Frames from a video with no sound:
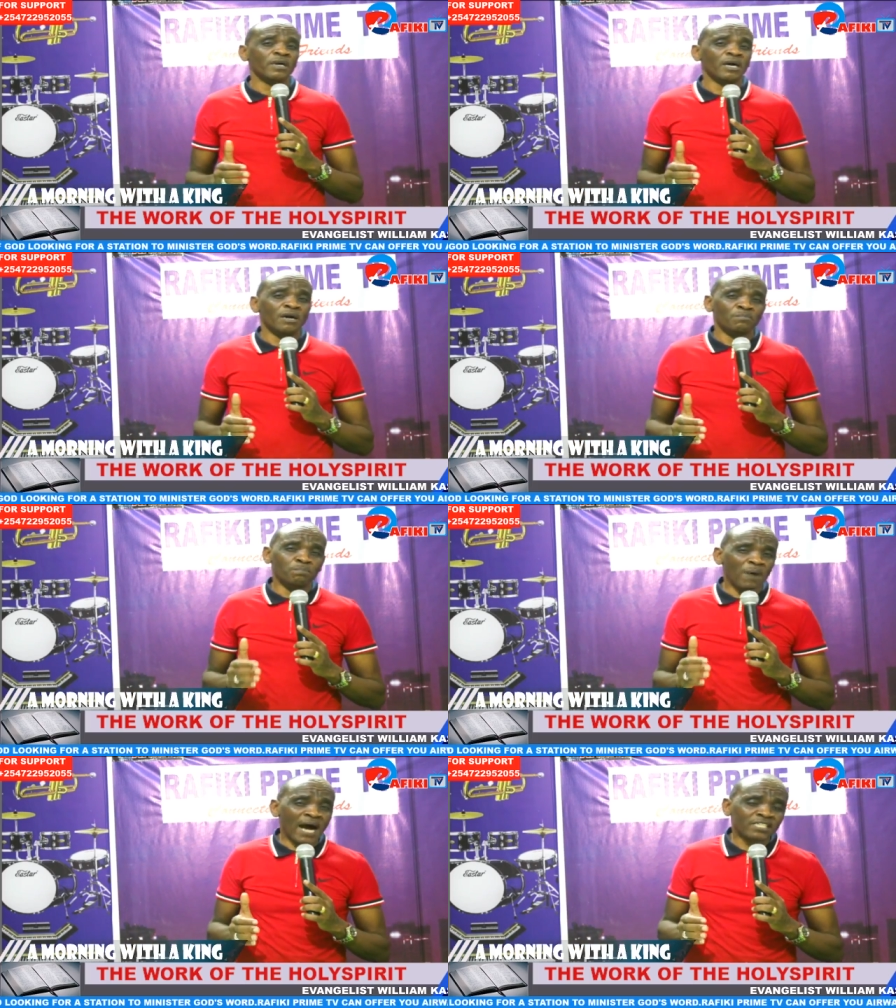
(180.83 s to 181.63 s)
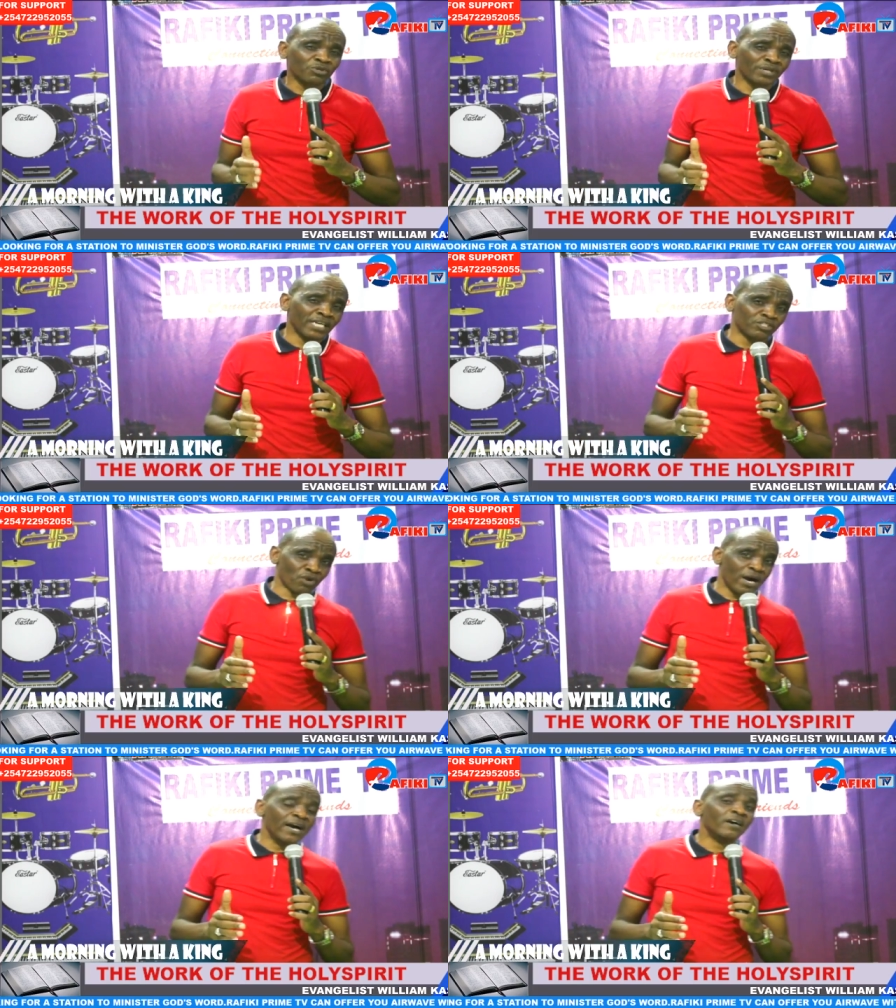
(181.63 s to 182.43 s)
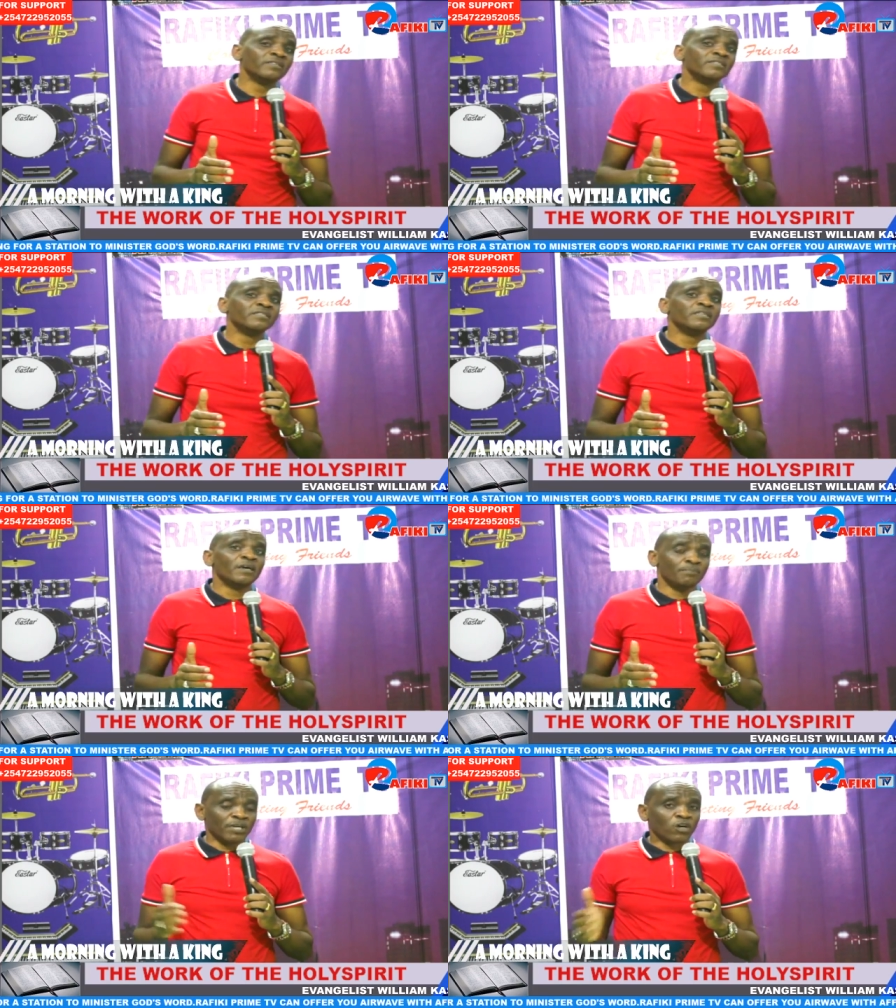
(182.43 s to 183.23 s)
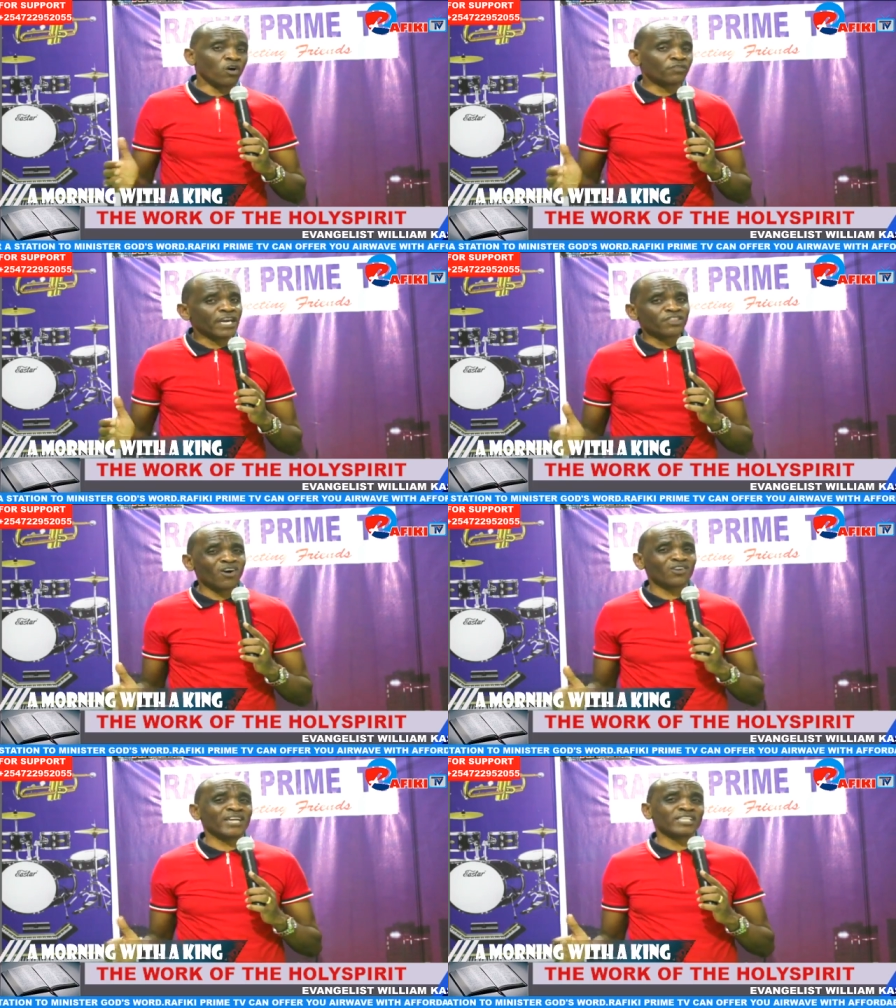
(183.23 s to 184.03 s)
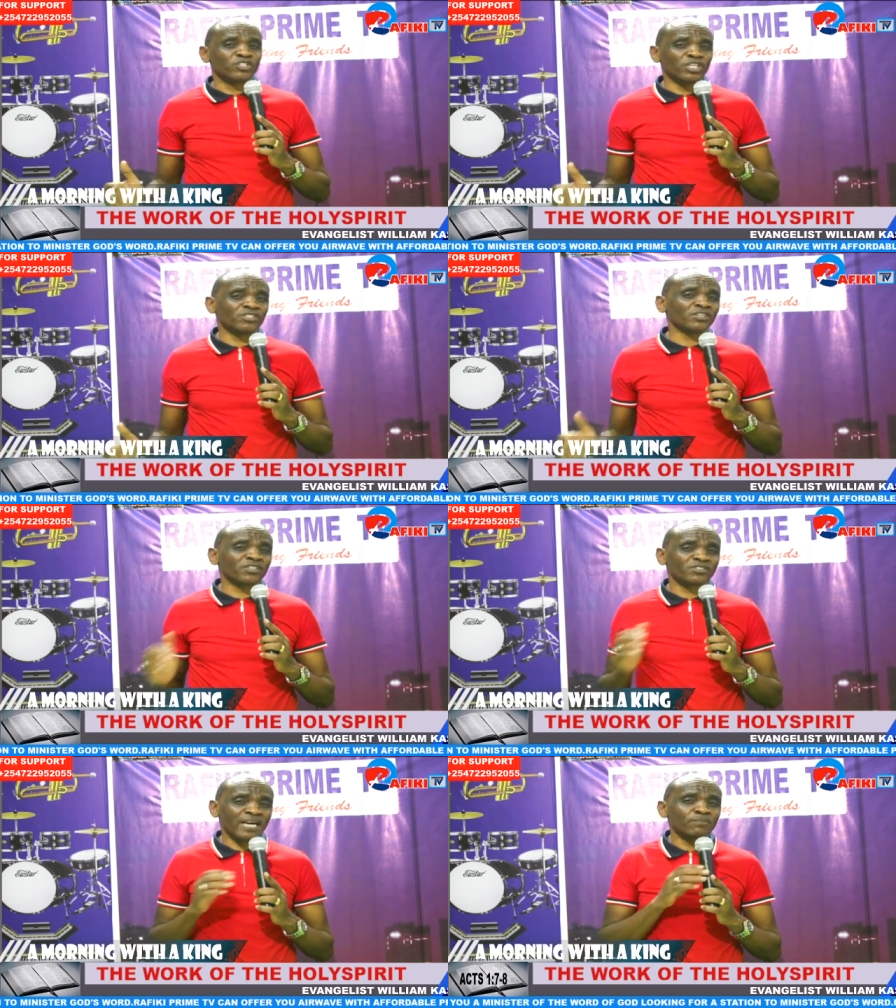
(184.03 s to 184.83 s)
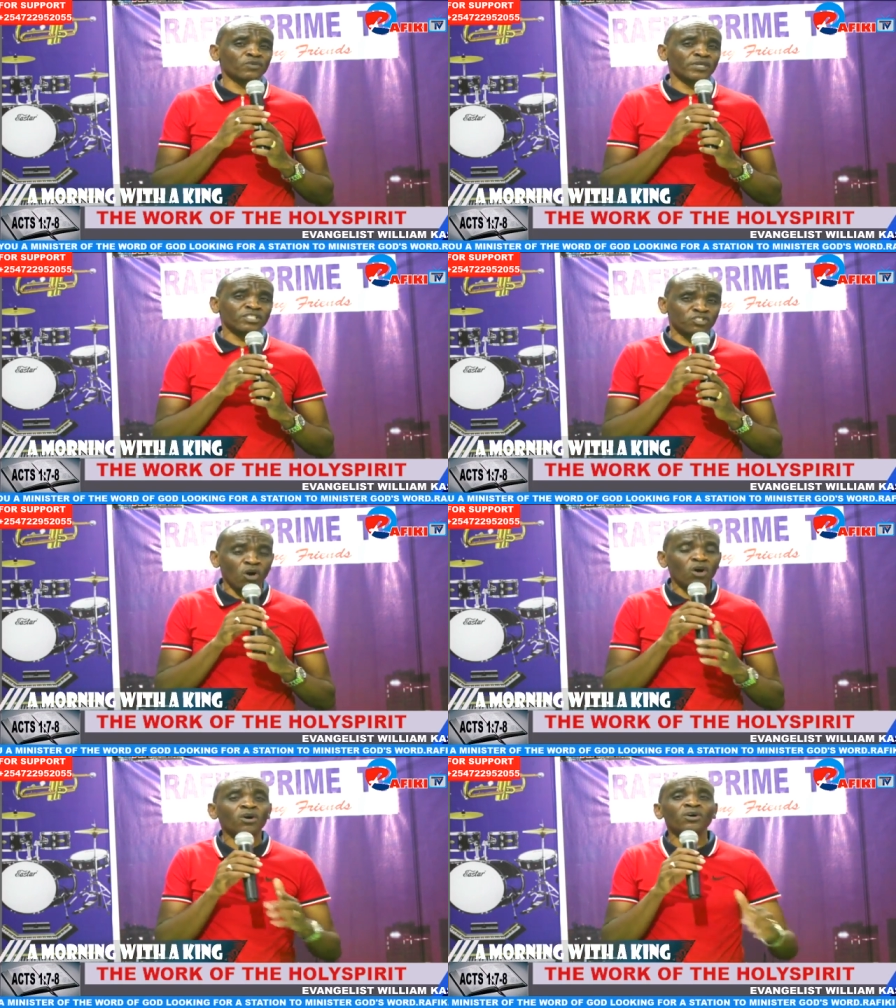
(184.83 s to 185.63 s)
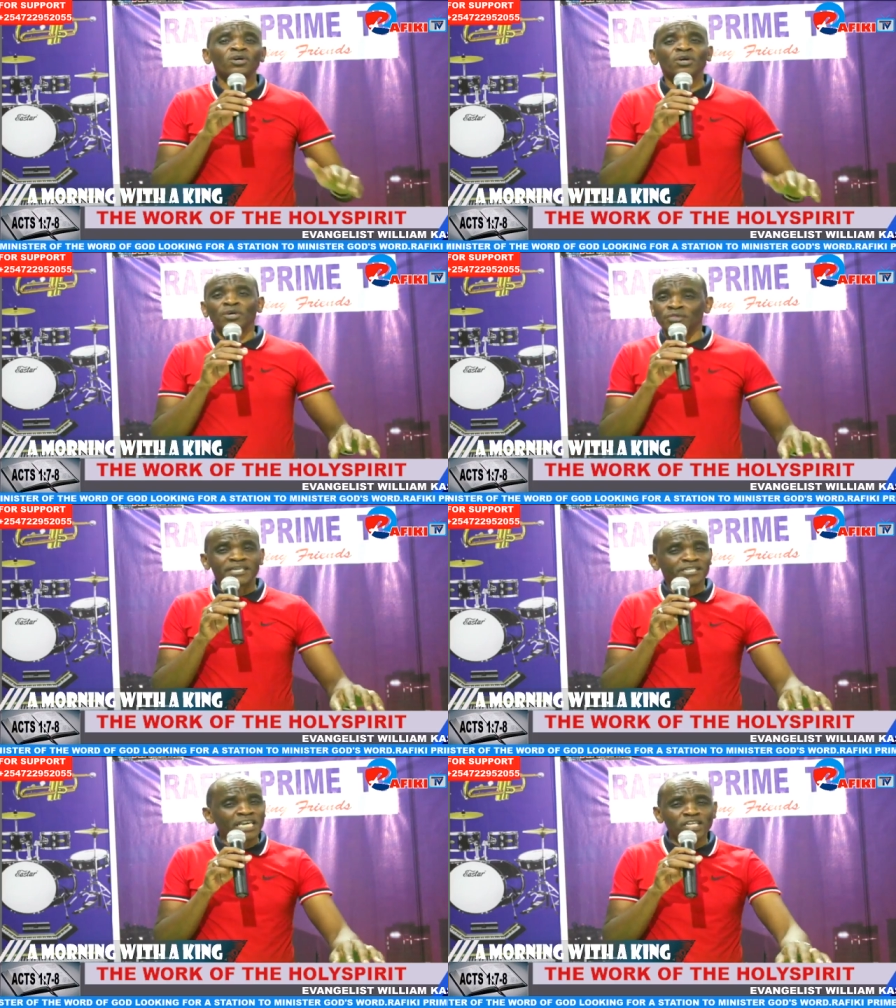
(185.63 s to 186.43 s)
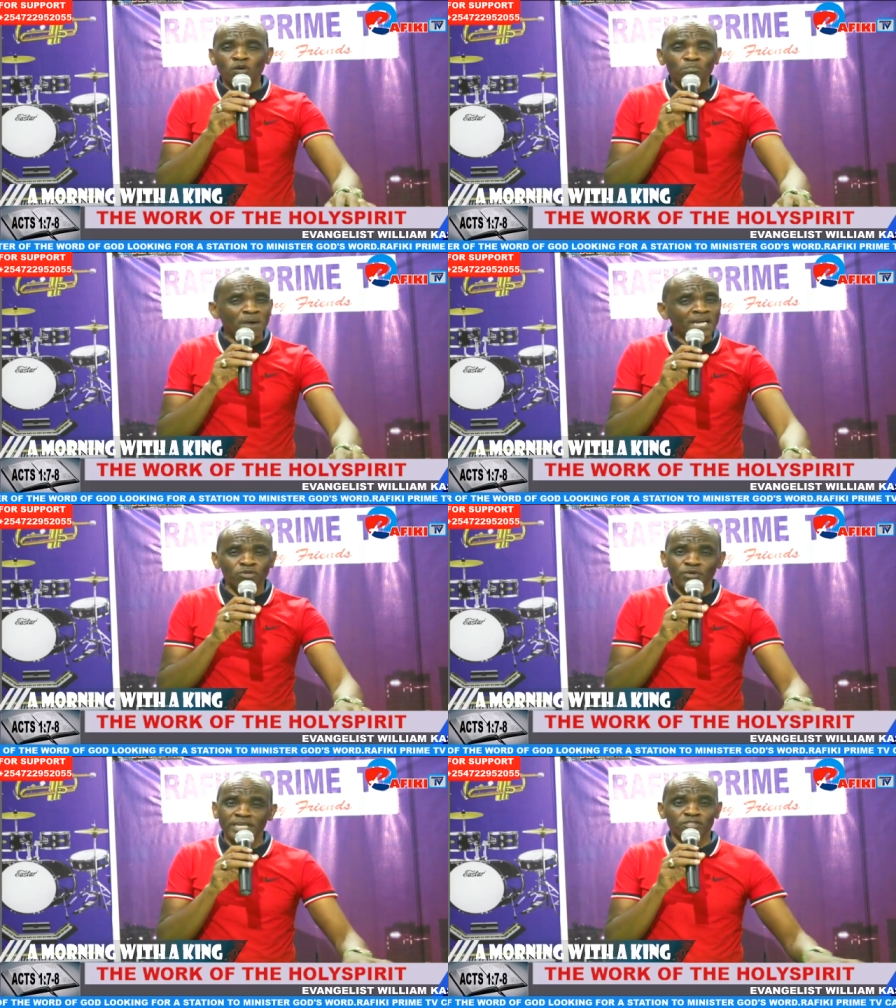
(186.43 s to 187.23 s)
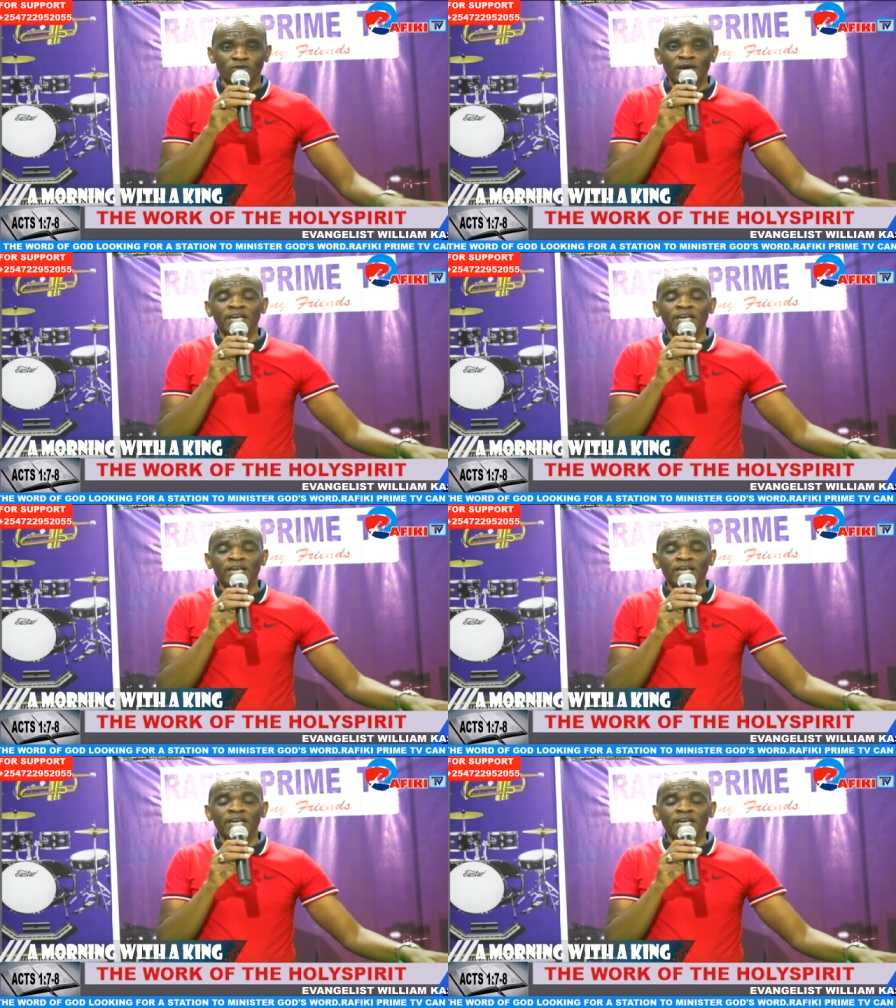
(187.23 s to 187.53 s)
back to Israel because they thought that Jesus has come to restore the kingdom back to Israel.